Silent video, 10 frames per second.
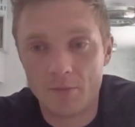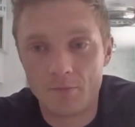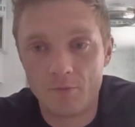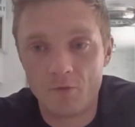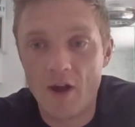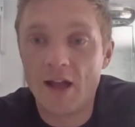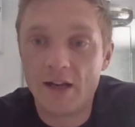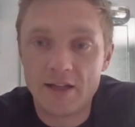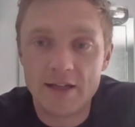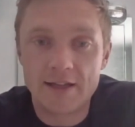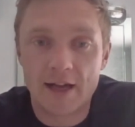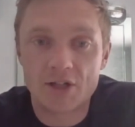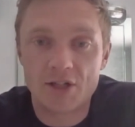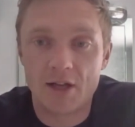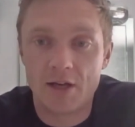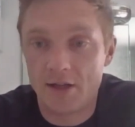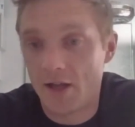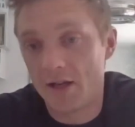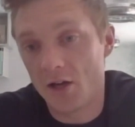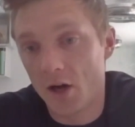rarely need actually
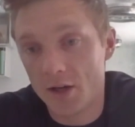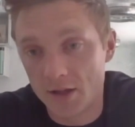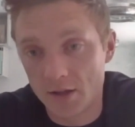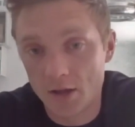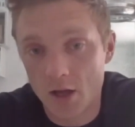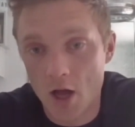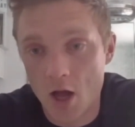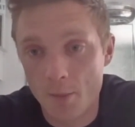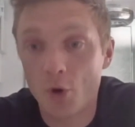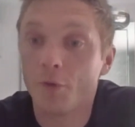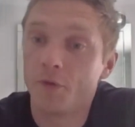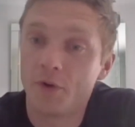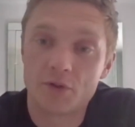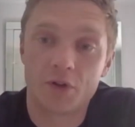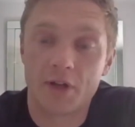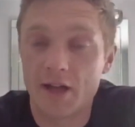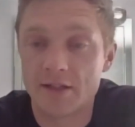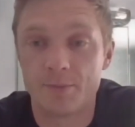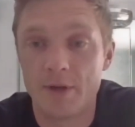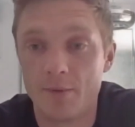any guiding. But often it's not the case,
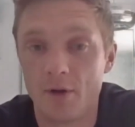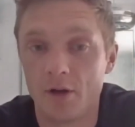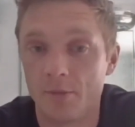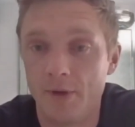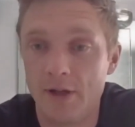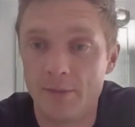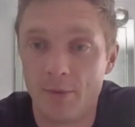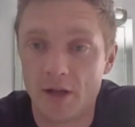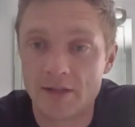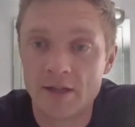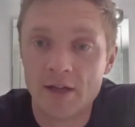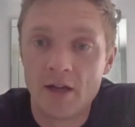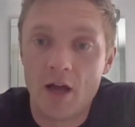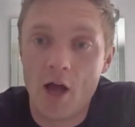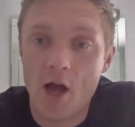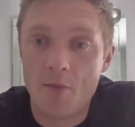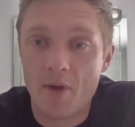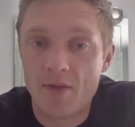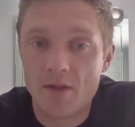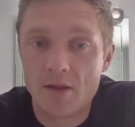and people are completely blind. And
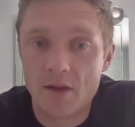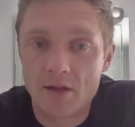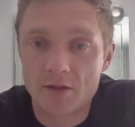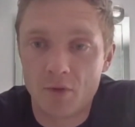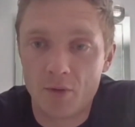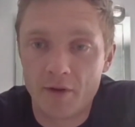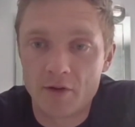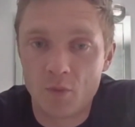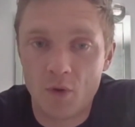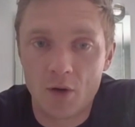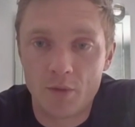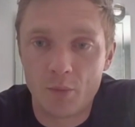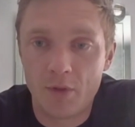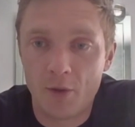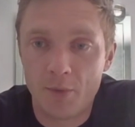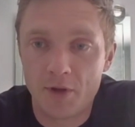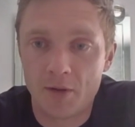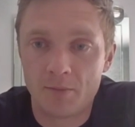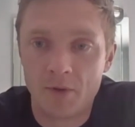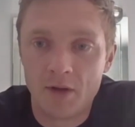then there's a role there as well with helping
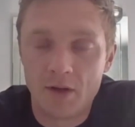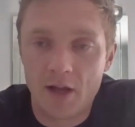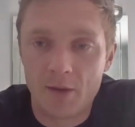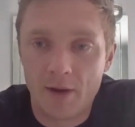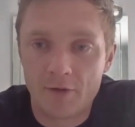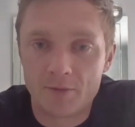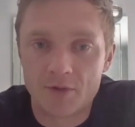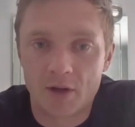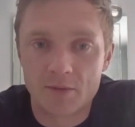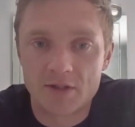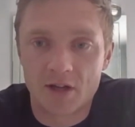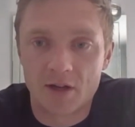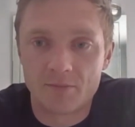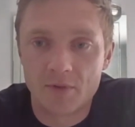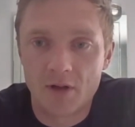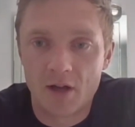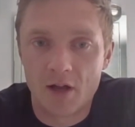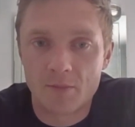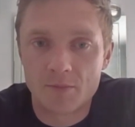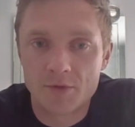them get about from time to
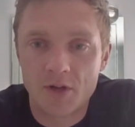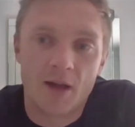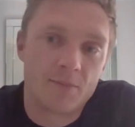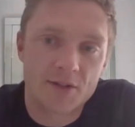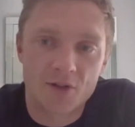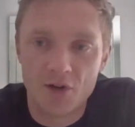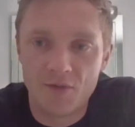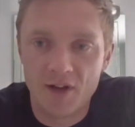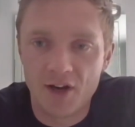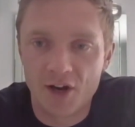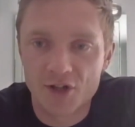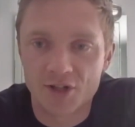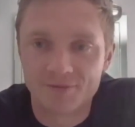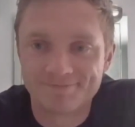time. So yeah, that's kind of it in a nutshell.